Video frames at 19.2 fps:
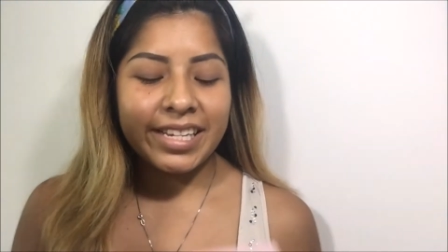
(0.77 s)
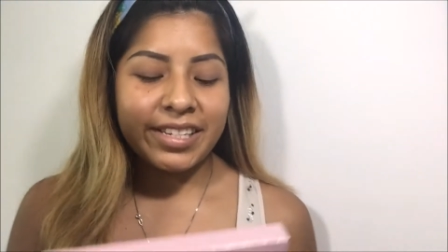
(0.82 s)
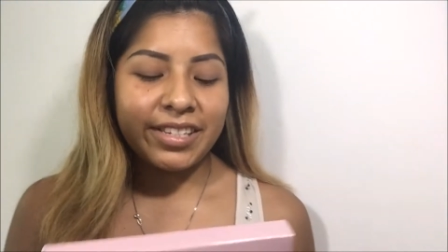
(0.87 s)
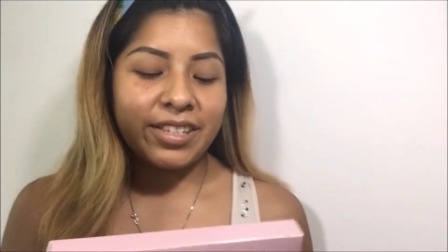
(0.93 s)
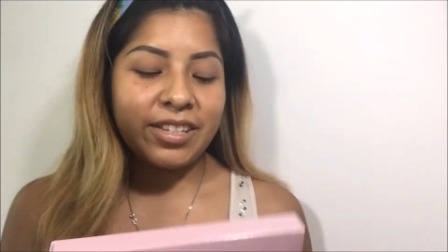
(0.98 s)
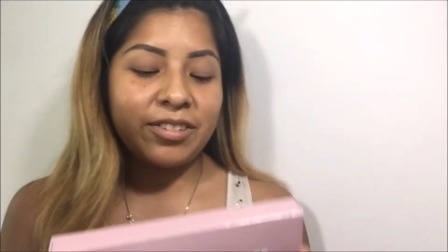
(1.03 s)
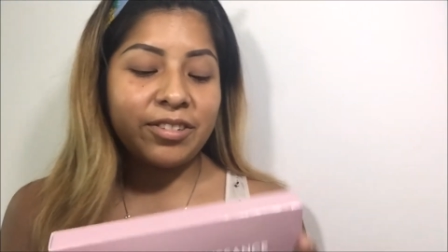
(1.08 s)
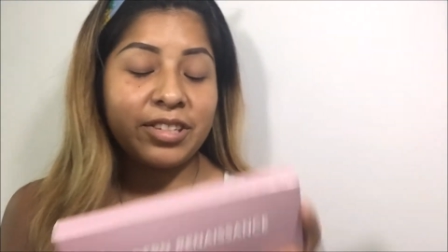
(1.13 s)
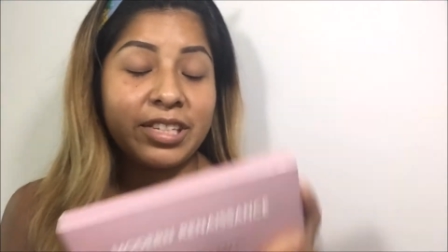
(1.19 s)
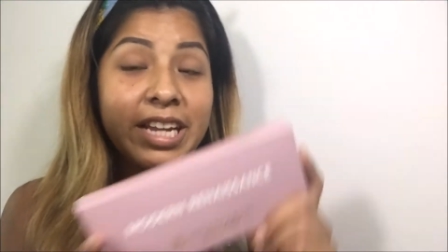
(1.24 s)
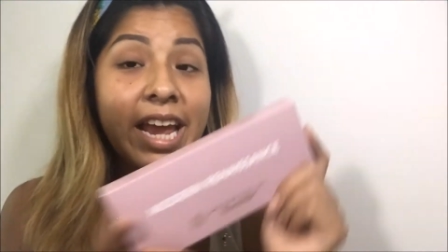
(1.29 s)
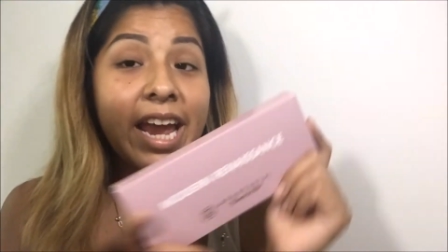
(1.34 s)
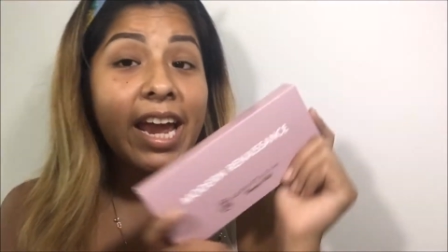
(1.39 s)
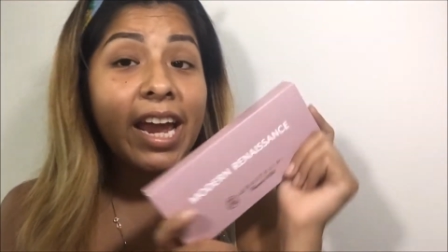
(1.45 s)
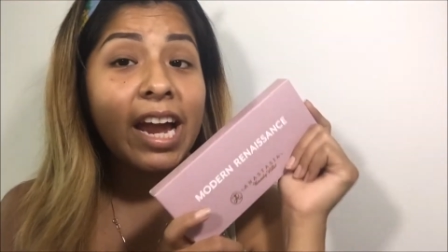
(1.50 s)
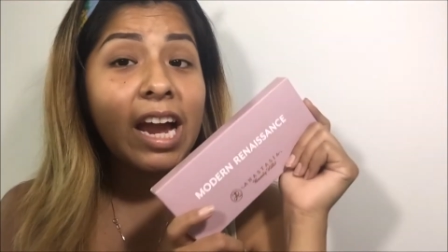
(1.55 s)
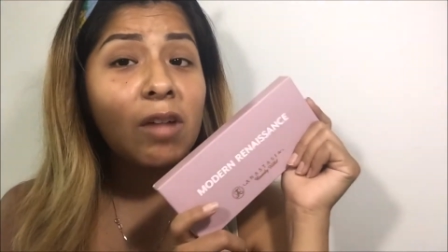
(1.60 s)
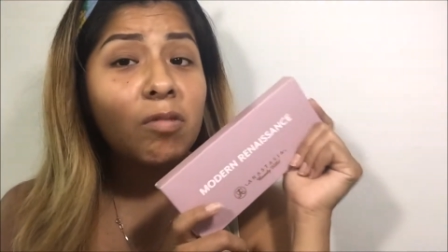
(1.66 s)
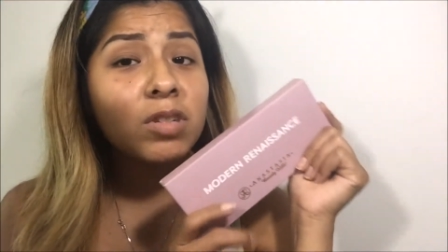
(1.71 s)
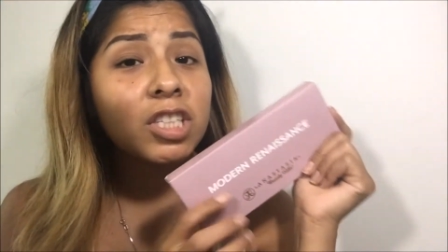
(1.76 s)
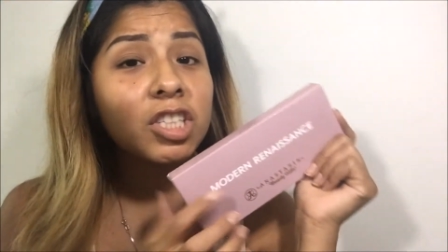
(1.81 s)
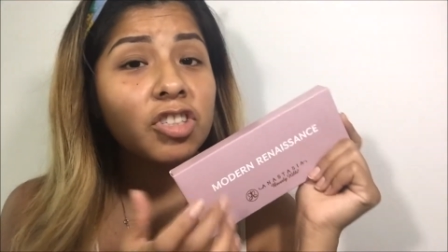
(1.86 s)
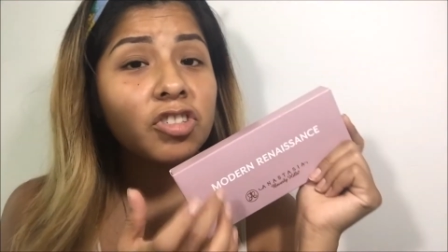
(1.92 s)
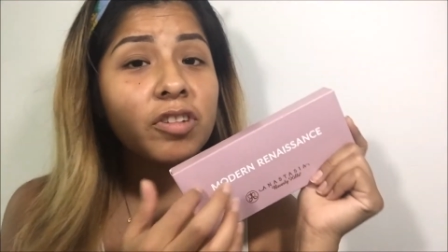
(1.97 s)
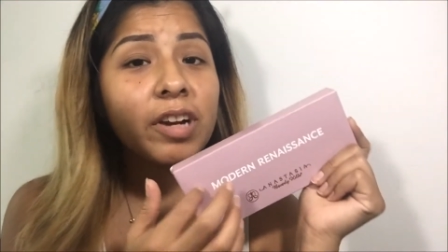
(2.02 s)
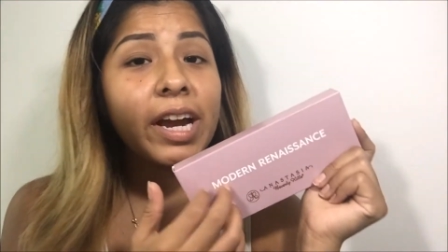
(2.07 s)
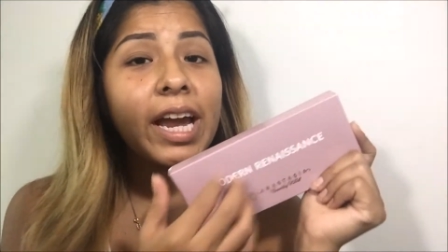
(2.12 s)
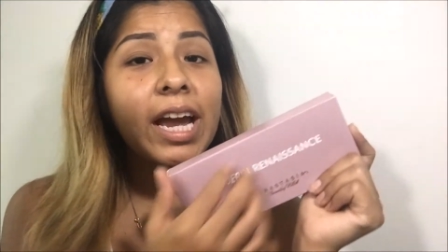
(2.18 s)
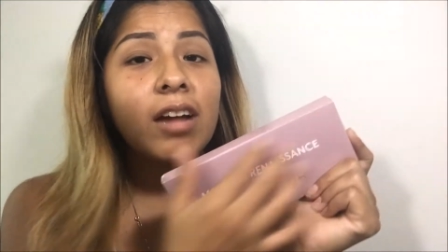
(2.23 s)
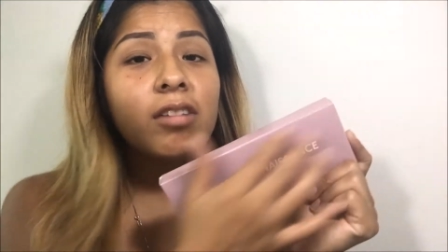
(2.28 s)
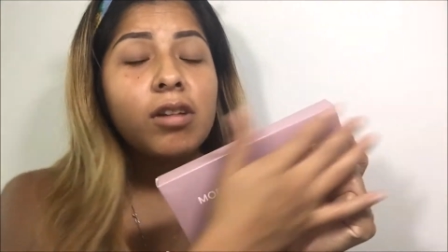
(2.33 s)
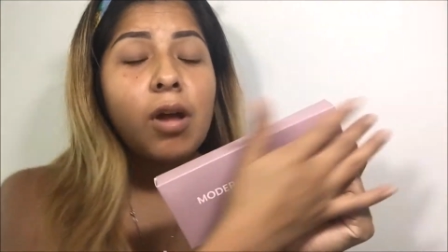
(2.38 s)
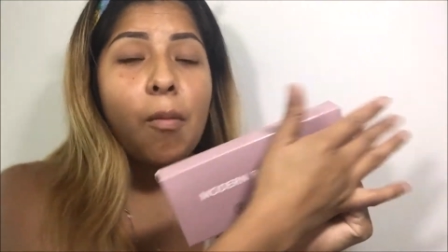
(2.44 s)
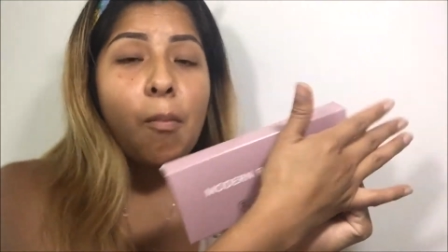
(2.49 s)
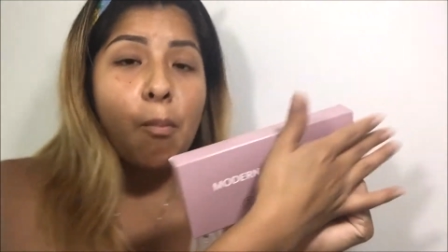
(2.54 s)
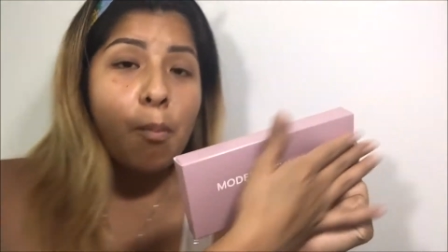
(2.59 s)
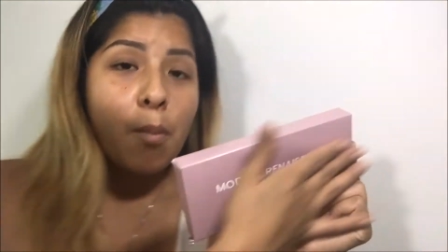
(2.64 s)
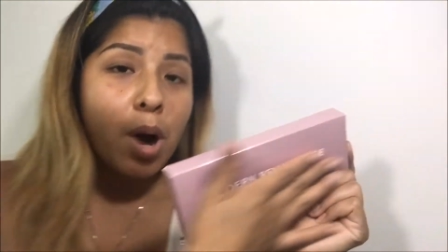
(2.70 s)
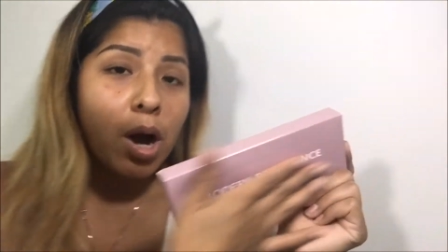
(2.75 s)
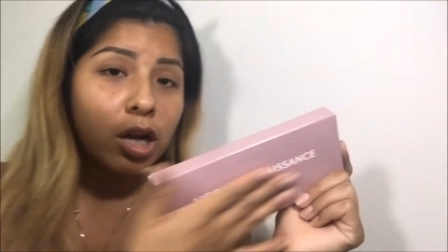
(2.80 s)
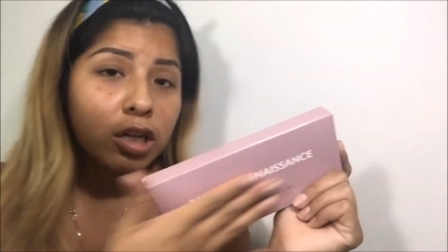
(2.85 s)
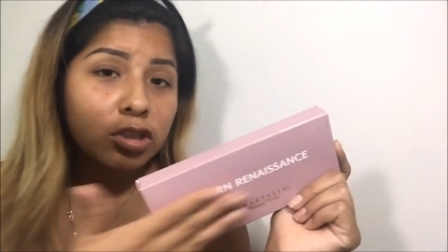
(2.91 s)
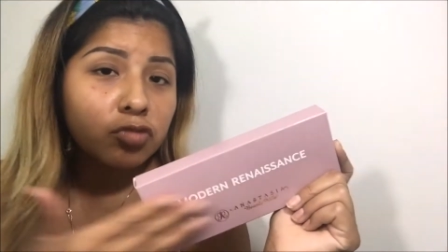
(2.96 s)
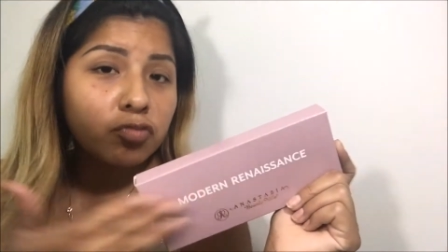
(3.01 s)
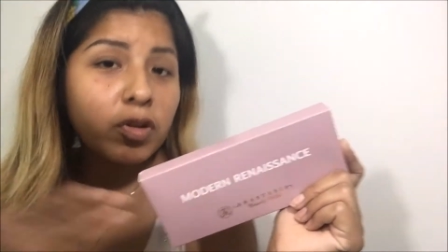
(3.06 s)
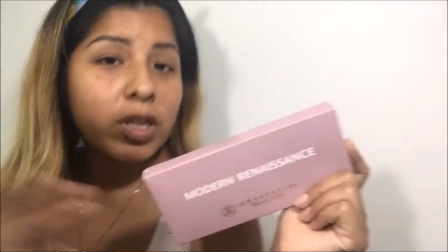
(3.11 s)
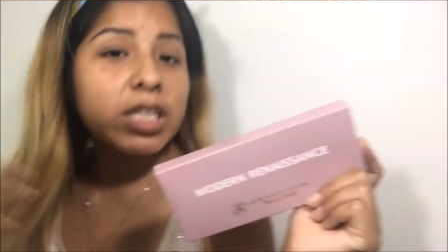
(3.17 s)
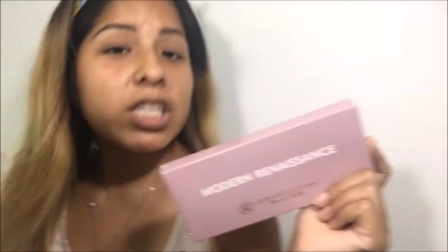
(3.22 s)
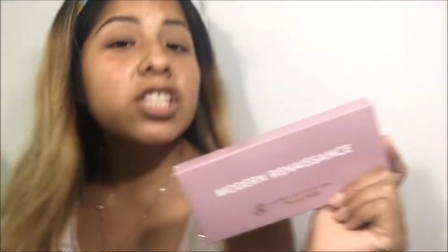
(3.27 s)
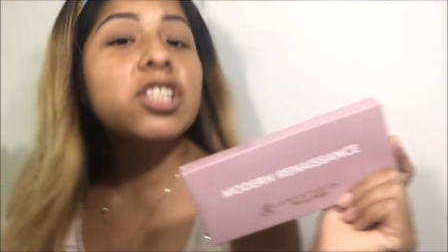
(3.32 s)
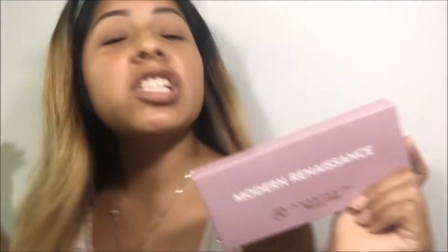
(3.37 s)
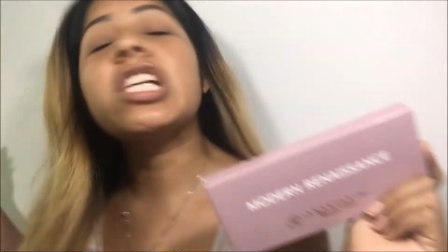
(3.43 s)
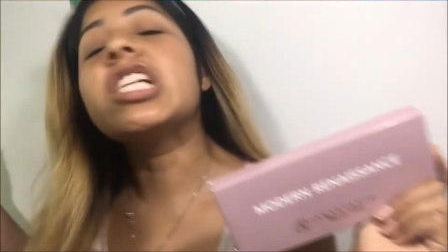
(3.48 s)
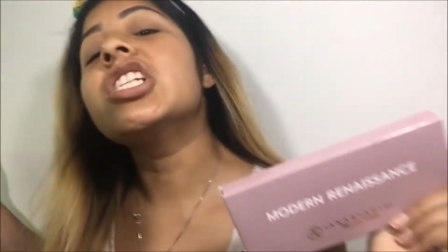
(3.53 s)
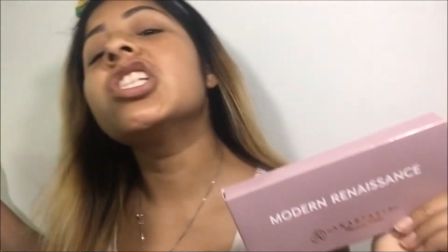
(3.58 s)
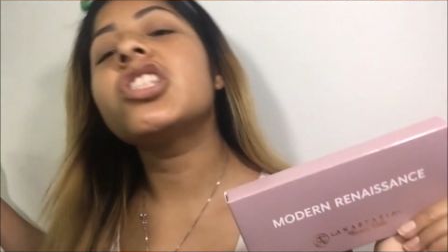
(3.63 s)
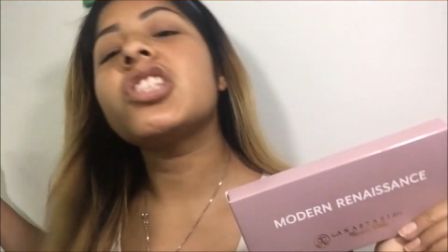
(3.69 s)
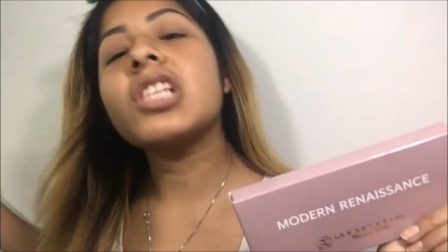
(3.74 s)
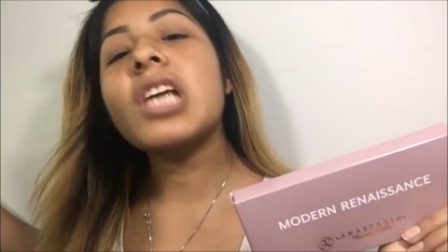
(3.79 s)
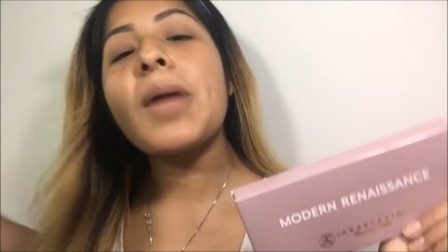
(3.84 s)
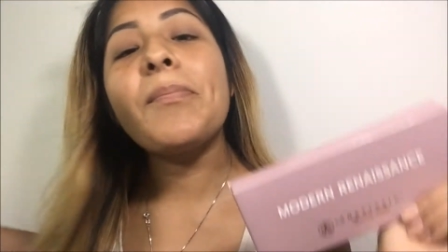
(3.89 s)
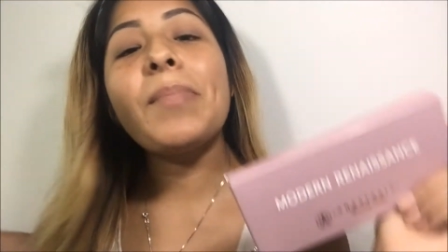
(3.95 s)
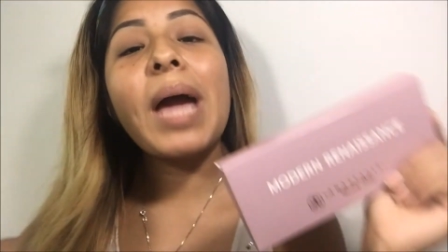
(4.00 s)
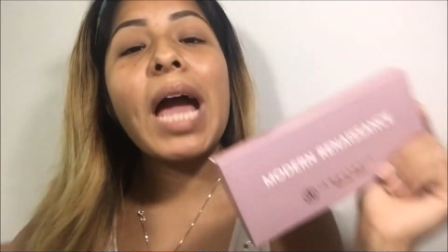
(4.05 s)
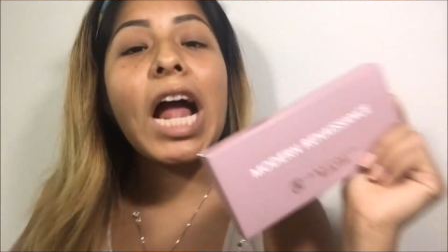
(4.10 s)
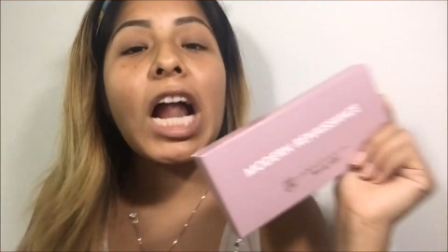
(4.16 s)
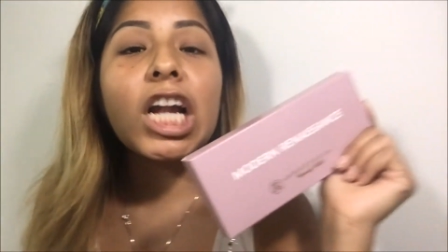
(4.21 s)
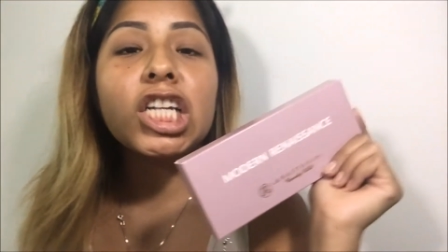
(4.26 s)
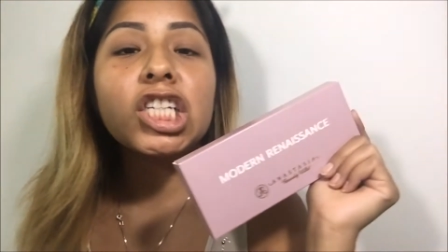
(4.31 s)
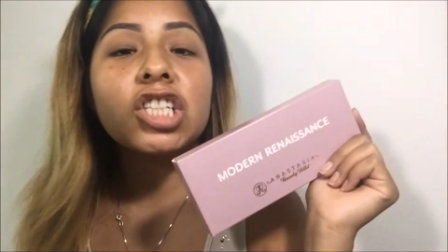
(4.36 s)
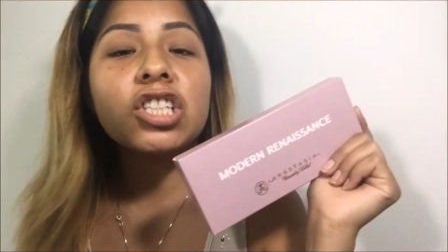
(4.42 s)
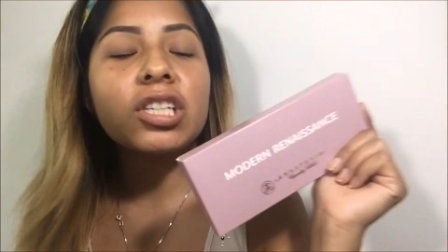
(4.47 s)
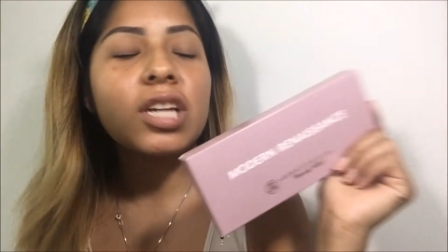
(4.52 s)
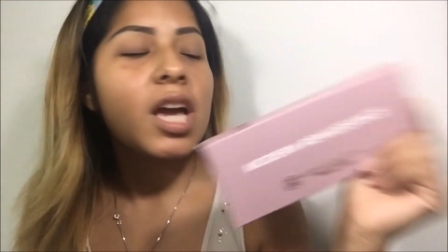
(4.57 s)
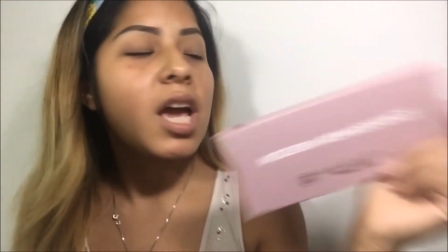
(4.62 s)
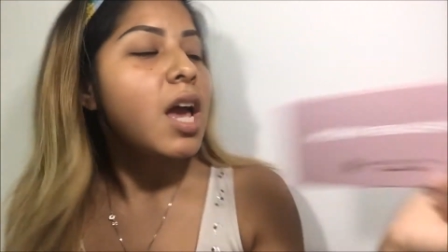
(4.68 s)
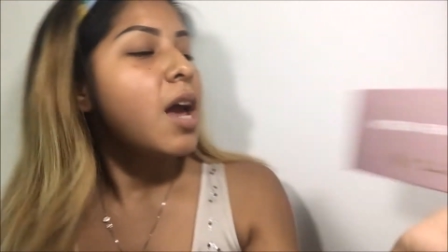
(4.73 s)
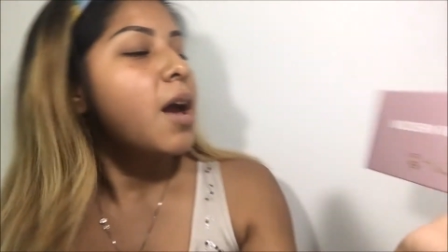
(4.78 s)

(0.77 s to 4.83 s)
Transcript: So today I want to try out Modern Renaissance palette